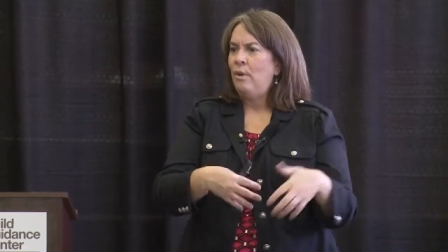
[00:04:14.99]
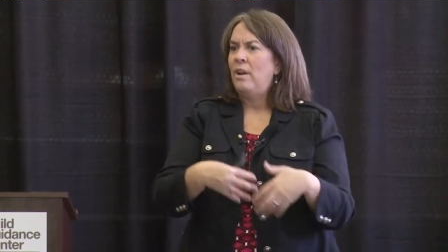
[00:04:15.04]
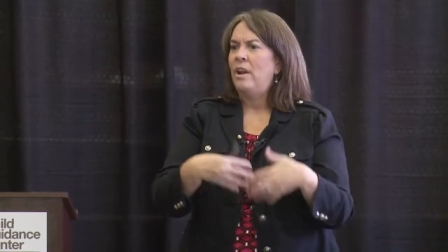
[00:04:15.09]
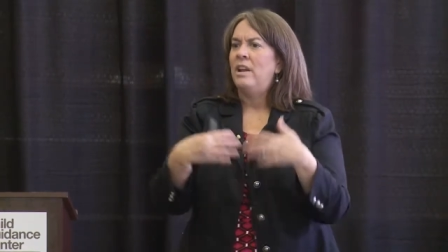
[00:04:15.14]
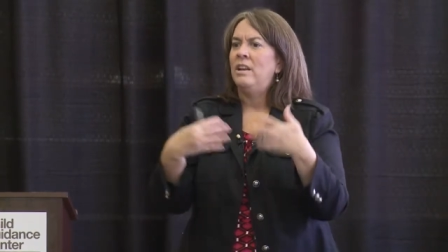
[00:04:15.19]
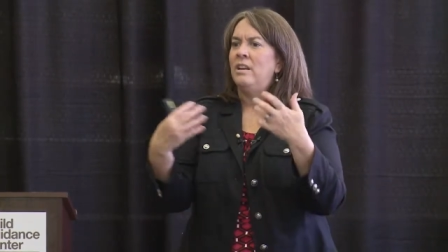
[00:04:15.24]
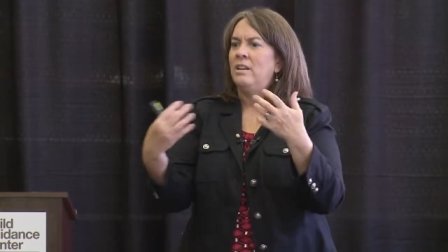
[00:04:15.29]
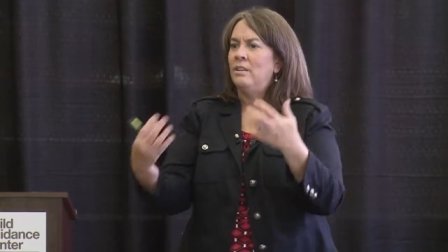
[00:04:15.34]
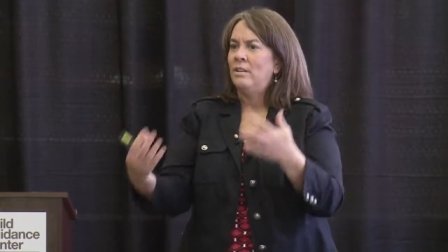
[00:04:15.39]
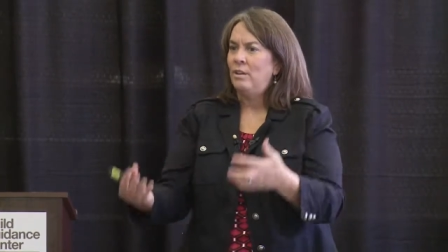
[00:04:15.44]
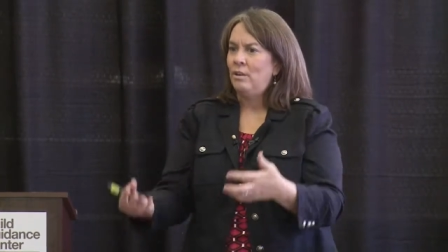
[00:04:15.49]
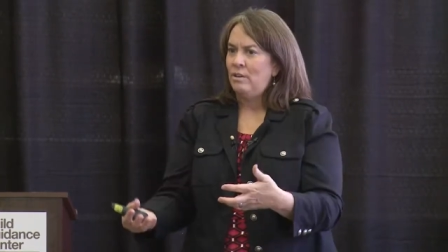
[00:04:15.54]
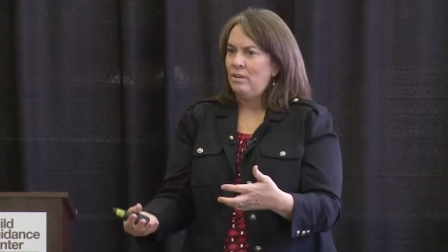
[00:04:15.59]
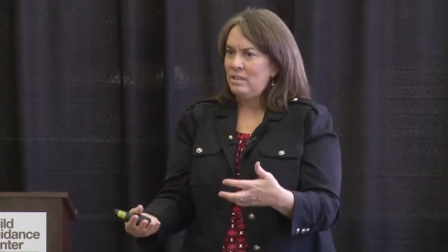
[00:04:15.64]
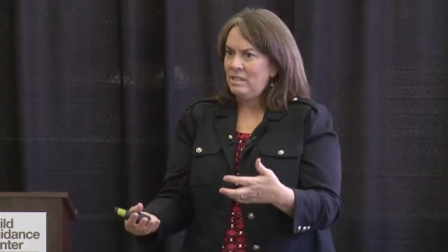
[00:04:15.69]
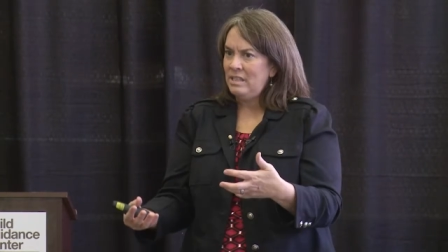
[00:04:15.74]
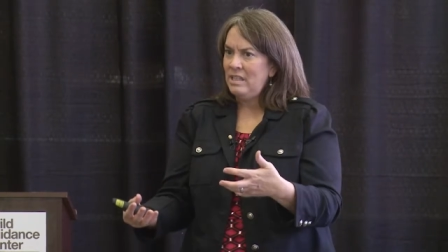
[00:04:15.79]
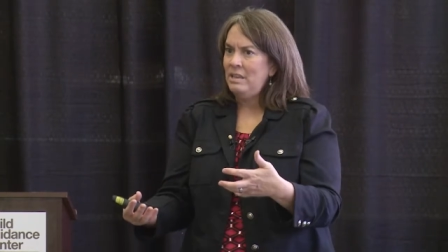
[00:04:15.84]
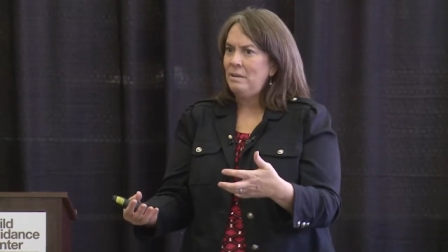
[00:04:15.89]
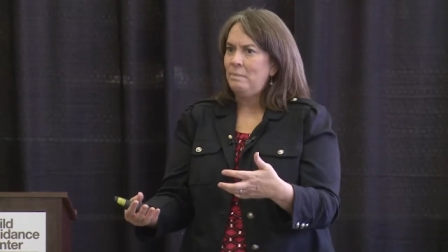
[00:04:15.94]
and I didn't go to
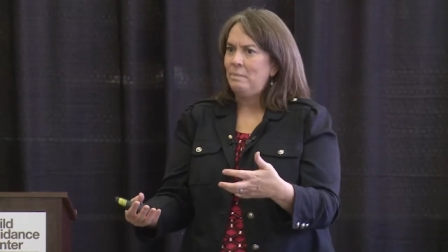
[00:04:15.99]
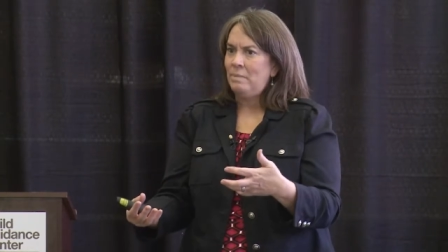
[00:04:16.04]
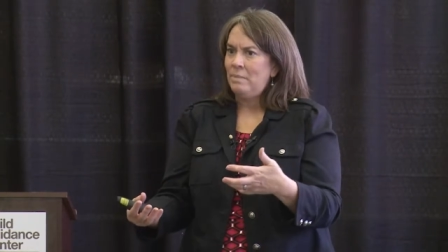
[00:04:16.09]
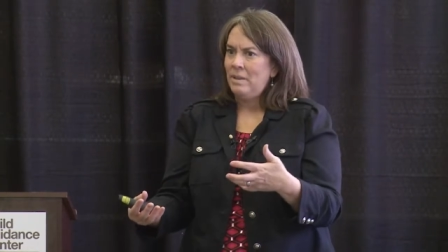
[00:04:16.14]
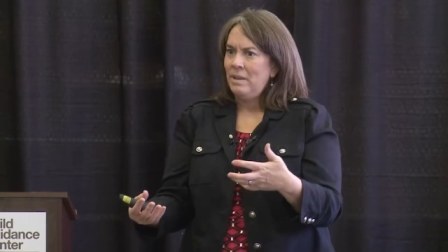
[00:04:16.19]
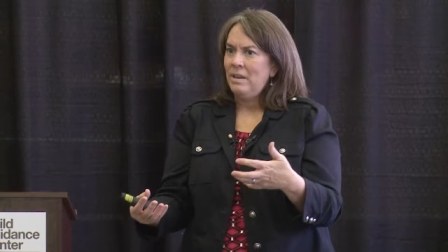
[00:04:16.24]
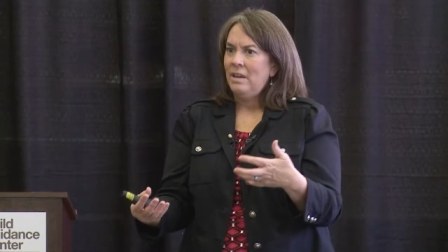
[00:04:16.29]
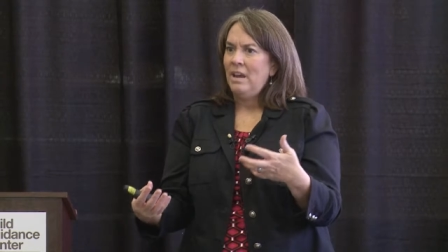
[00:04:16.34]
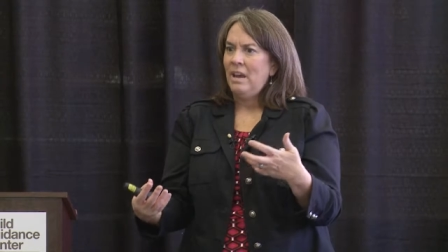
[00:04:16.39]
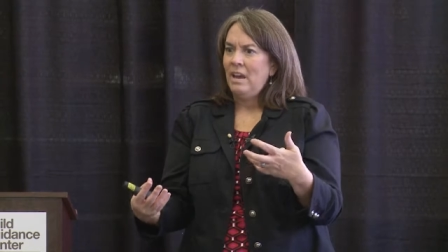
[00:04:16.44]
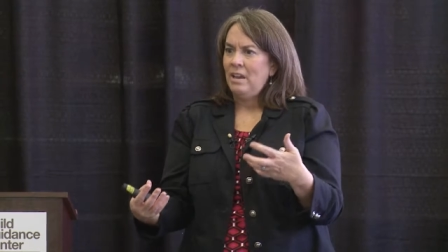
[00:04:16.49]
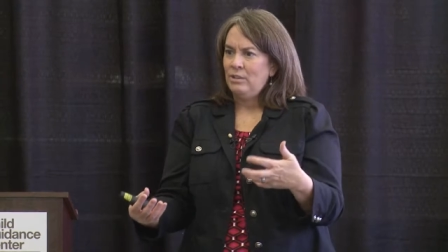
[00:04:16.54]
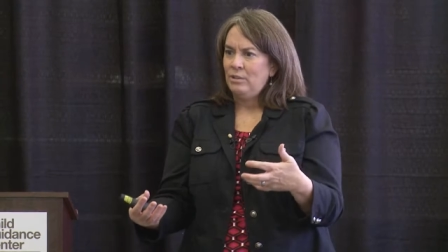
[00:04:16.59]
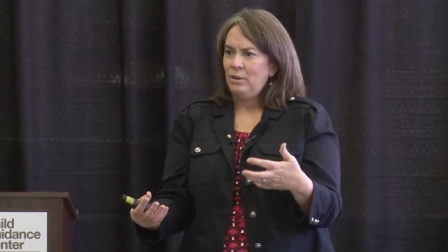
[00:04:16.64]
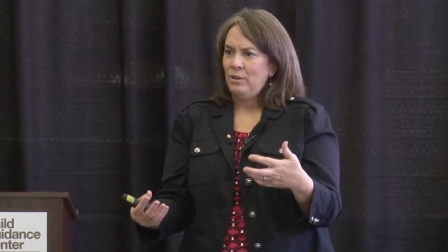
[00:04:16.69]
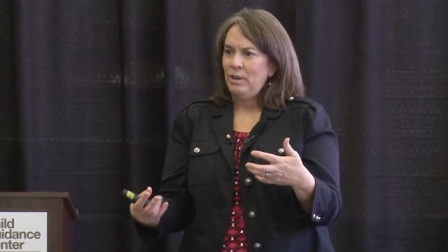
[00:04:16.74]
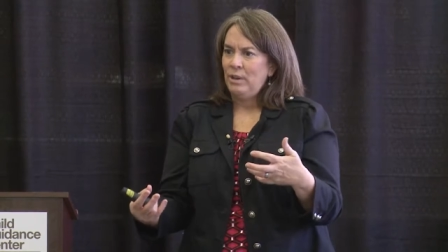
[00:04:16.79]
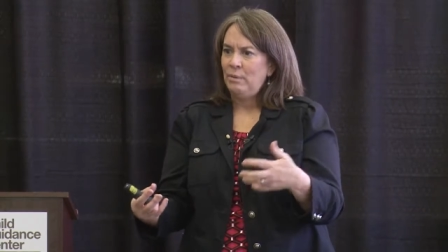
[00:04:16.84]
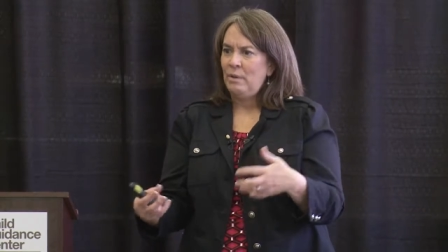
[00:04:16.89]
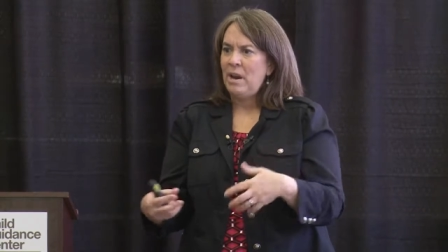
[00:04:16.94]
sleep as
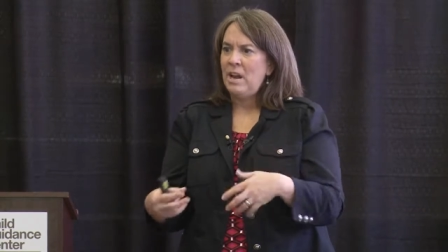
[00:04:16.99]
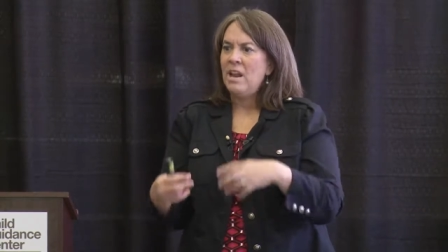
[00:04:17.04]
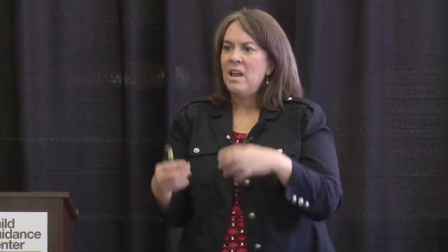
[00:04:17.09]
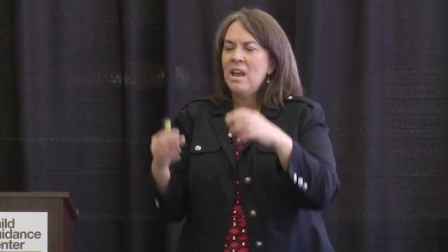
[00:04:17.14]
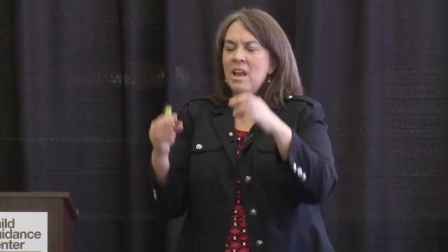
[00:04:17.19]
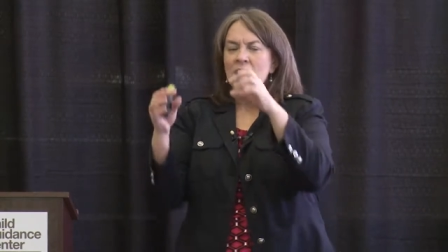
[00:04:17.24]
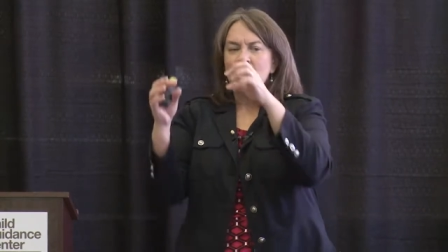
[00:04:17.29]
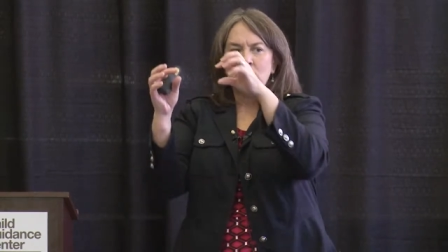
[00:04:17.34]
early, right?